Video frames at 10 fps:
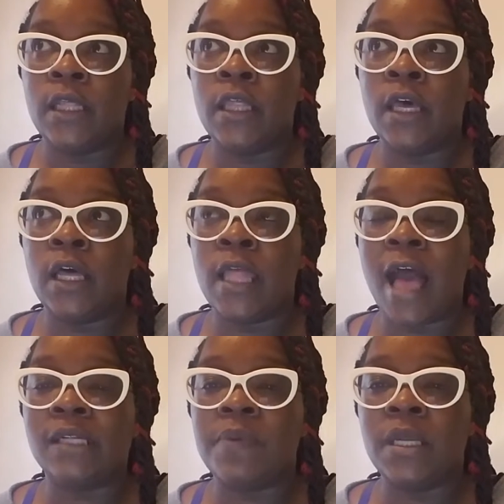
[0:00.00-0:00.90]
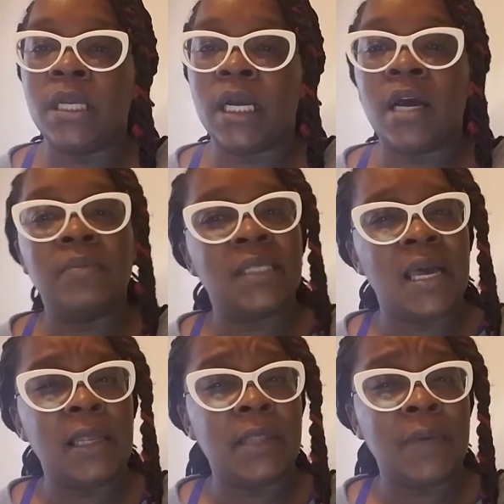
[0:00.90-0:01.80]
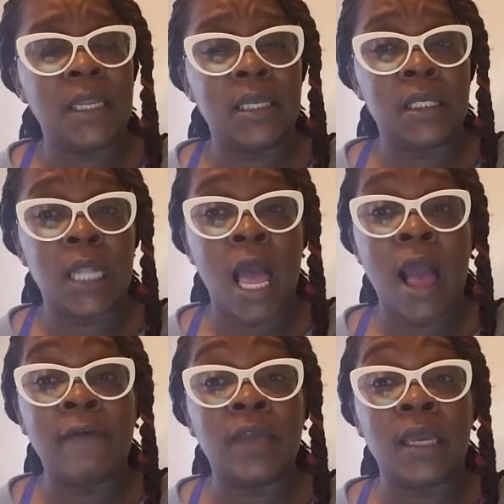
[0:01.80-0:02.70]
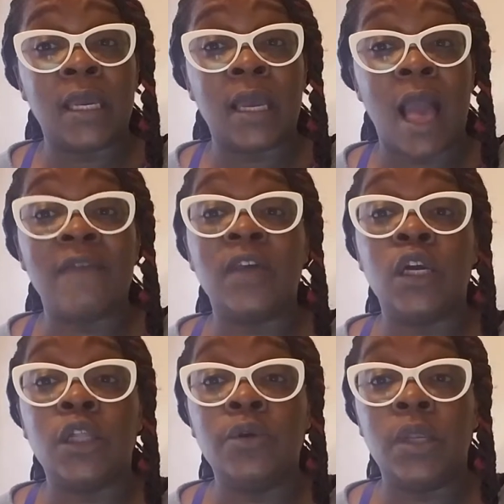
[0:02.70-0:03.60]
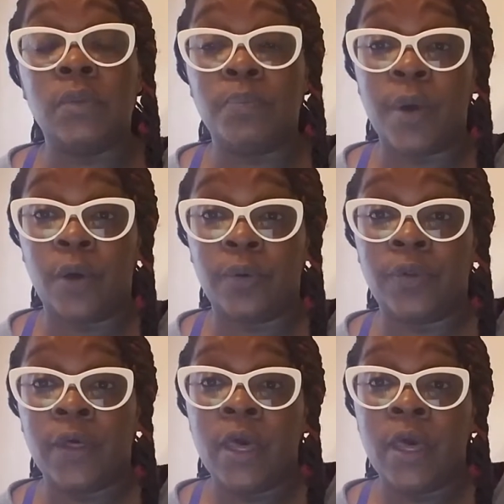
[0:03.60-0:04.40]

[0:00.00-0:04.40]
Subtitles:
the last paycheck comes kind of at the beginning of July, I've included both